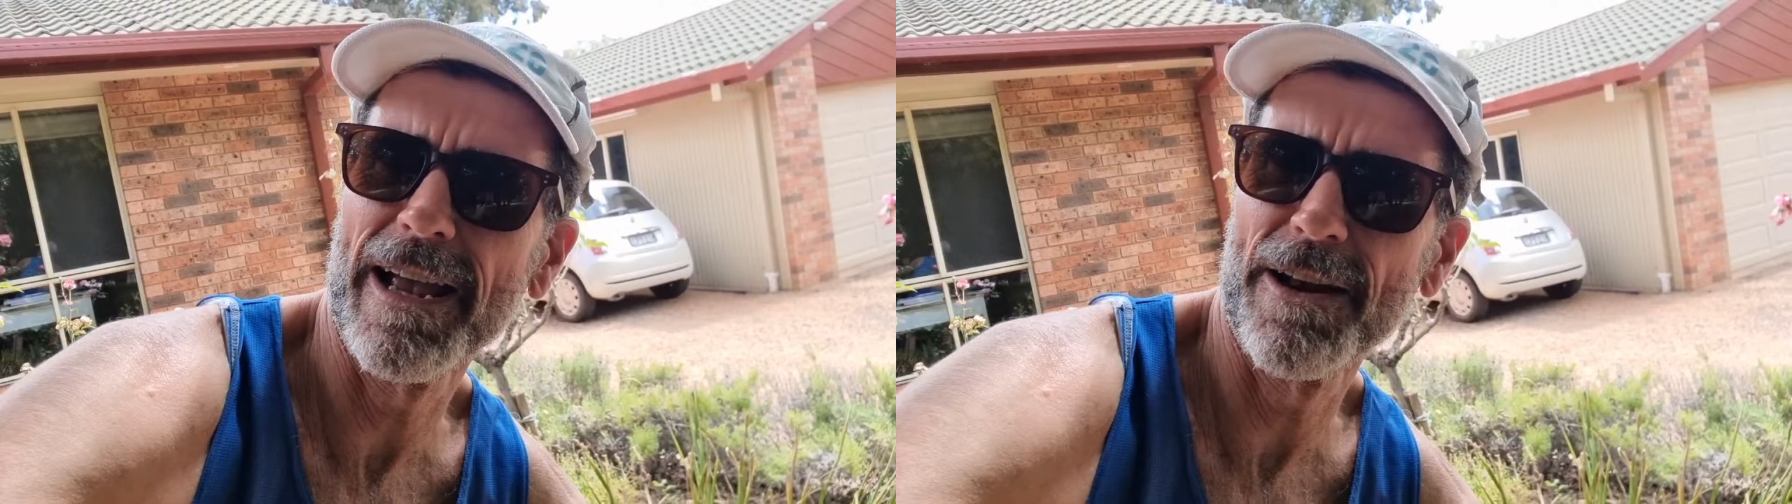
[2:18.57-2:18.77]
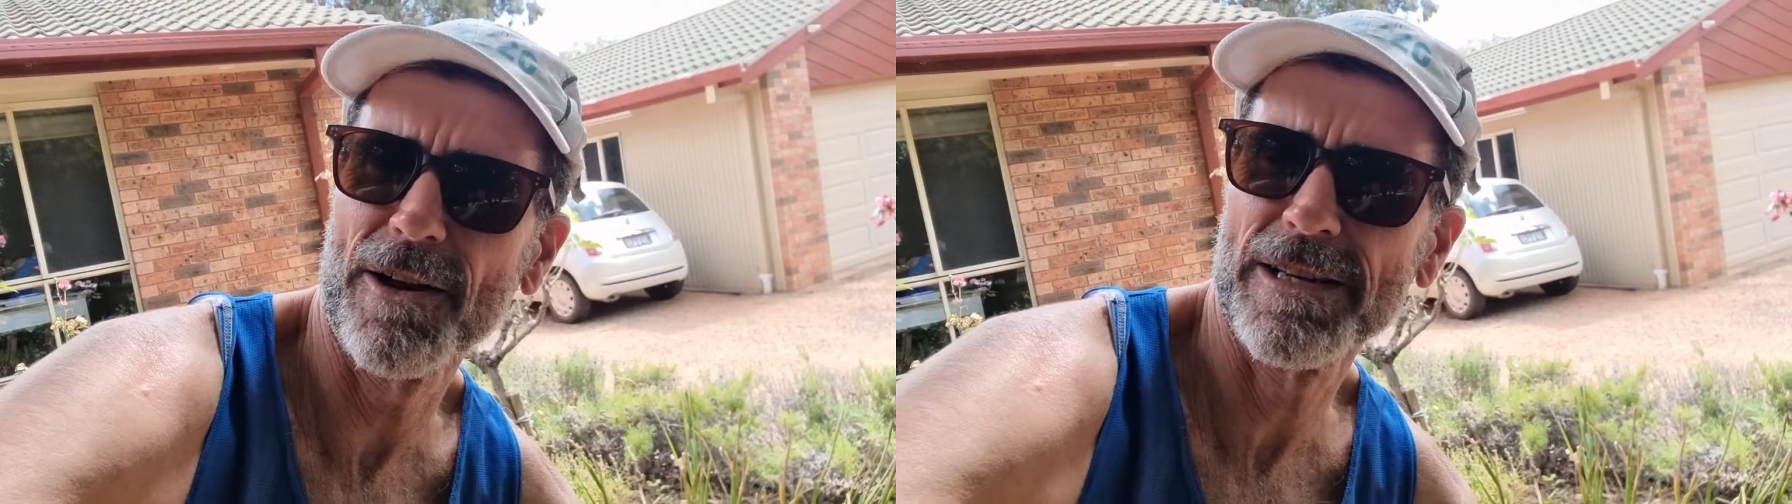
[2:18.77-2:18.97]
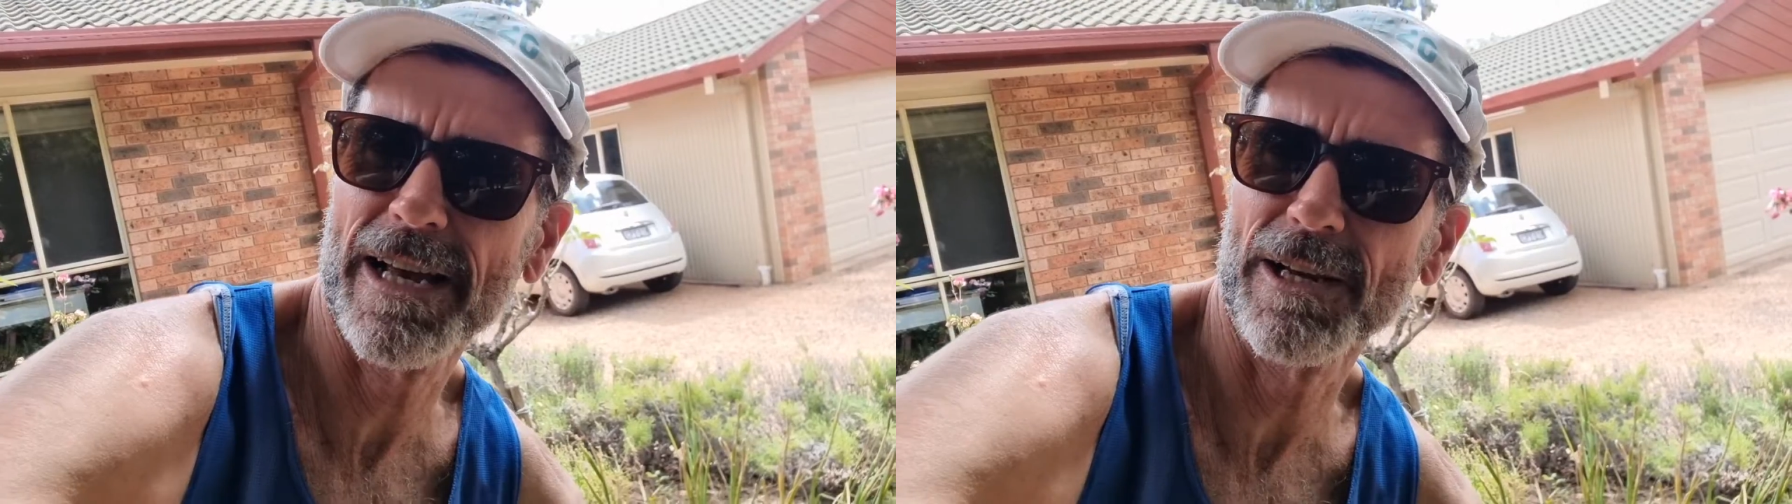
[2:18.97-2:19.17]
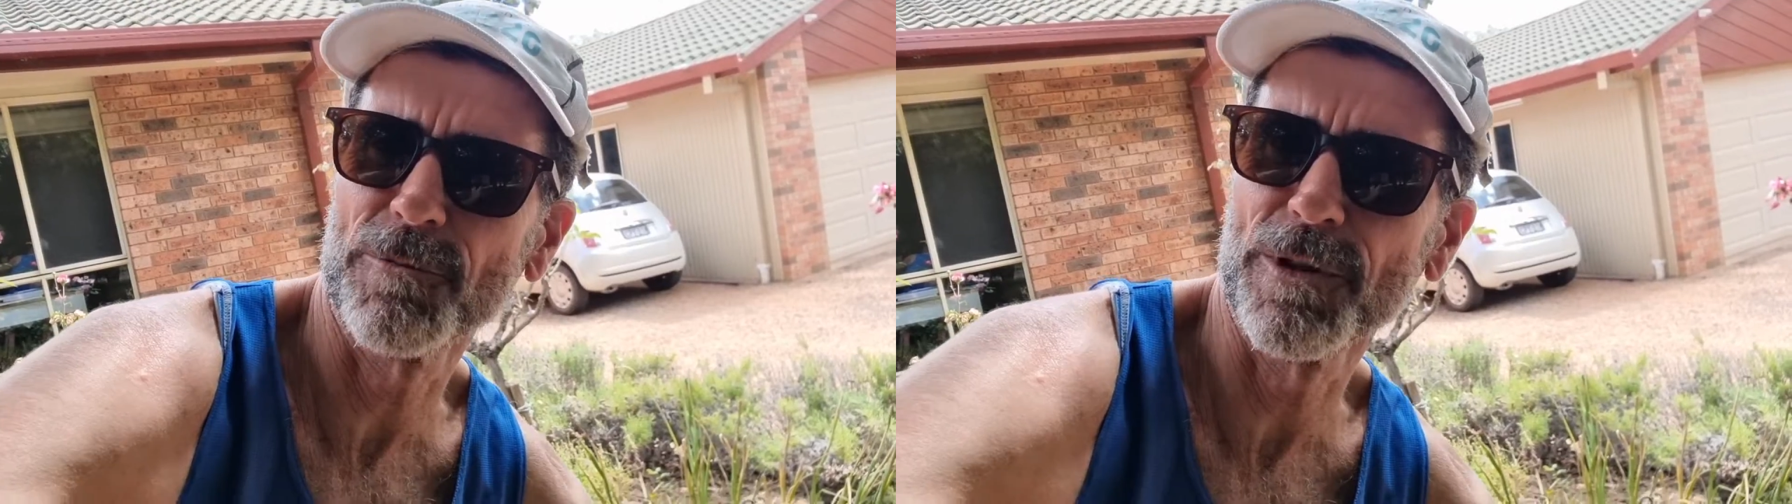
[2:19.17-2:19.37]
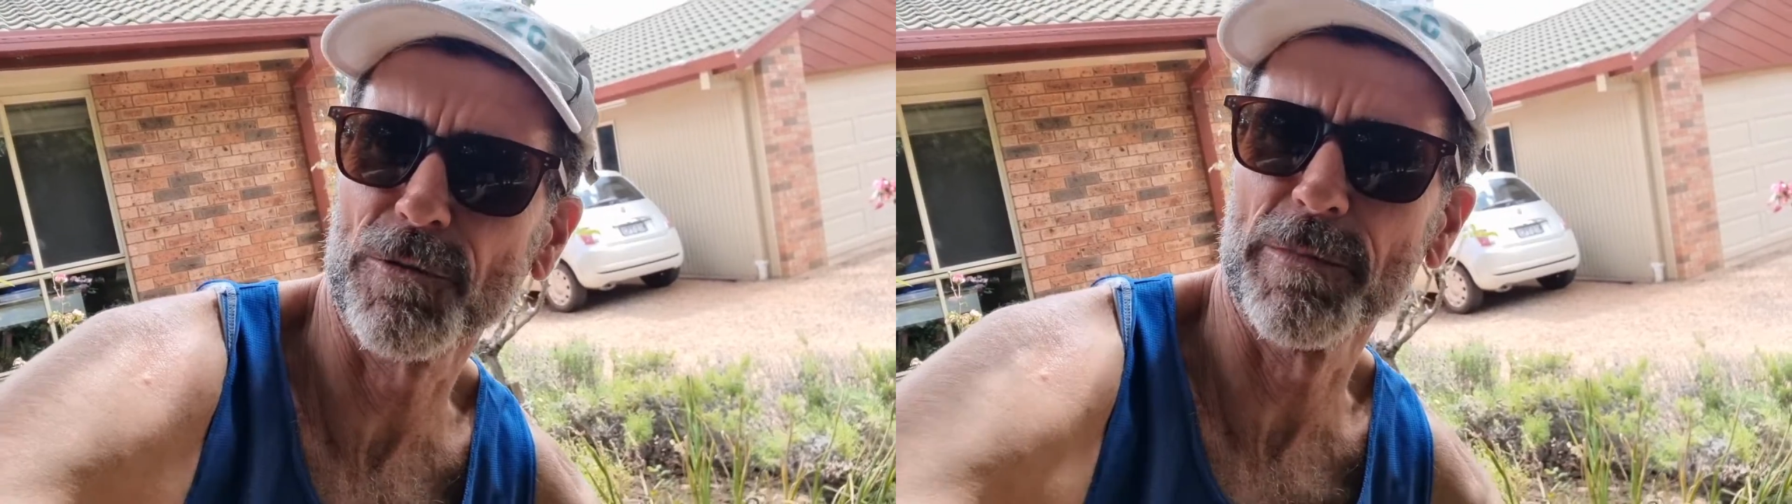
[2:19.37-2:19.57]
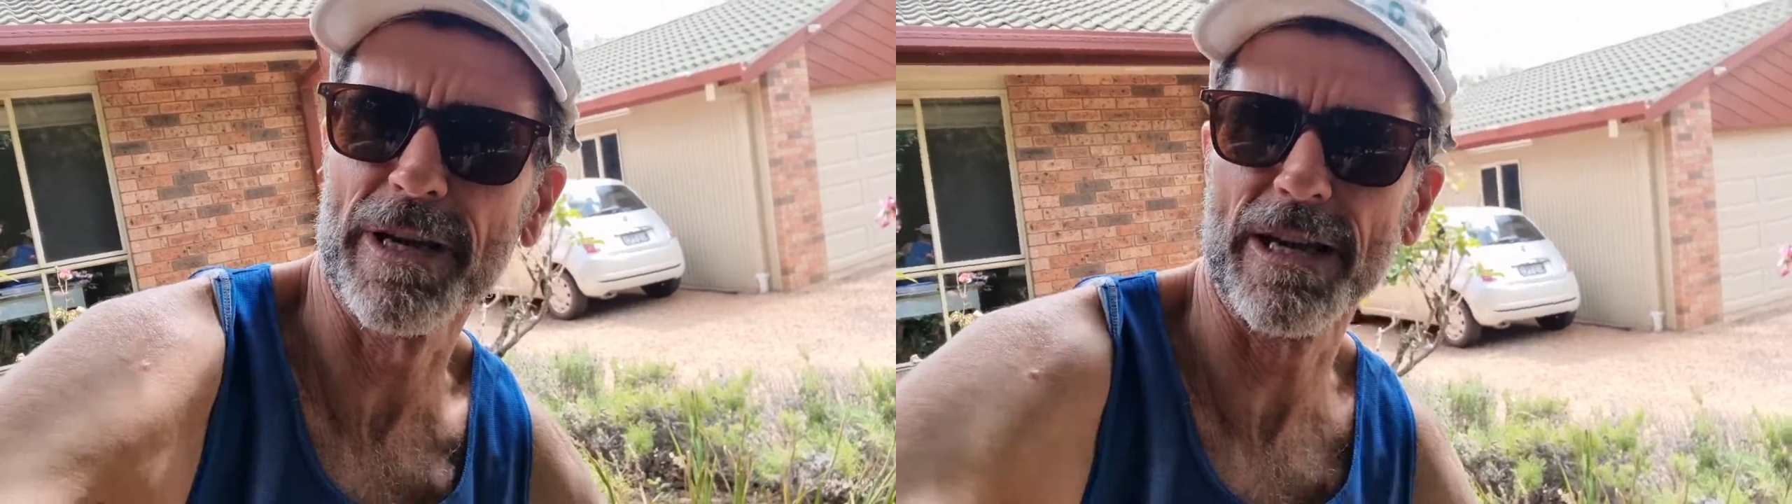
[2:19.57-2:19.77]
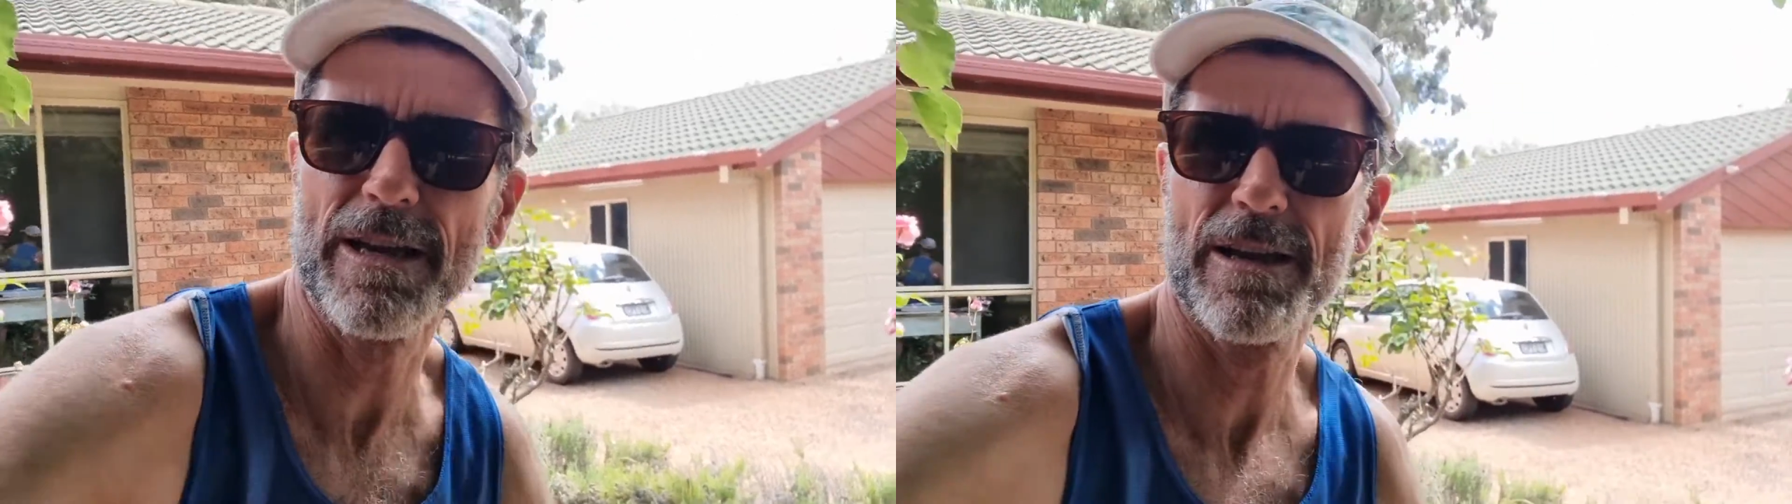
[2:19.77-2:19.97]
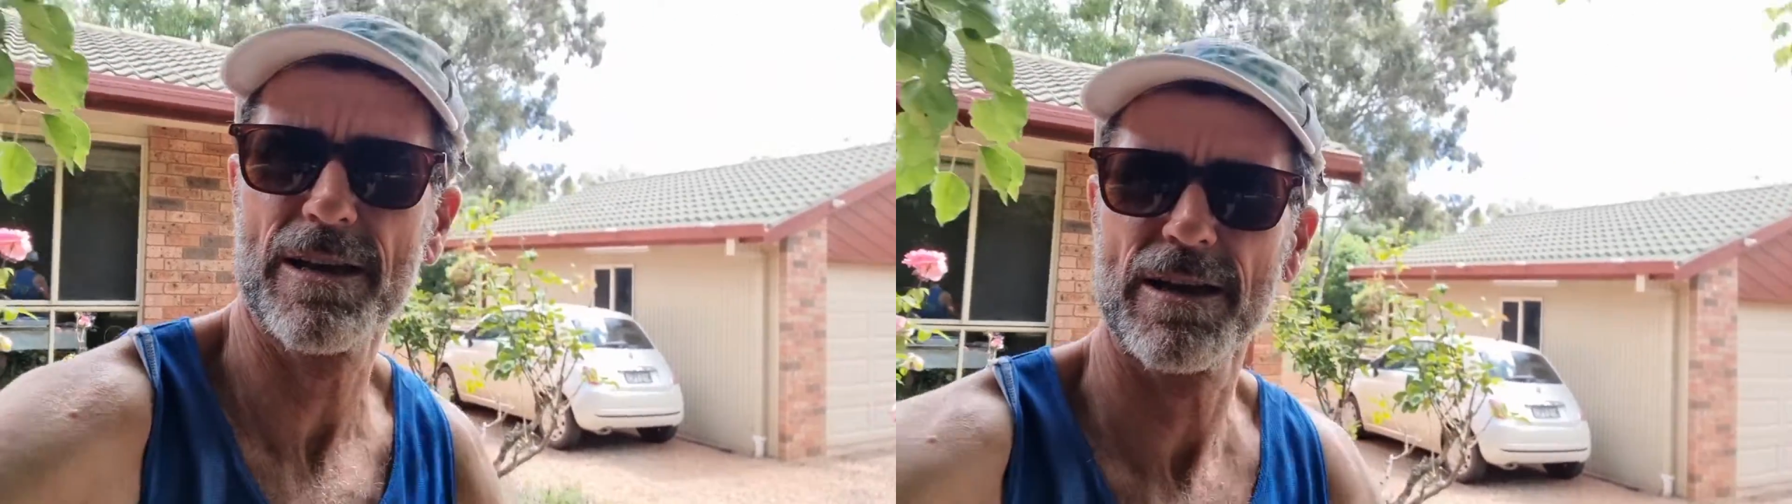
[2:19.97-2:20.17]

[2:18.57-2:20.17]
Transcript: and I take with me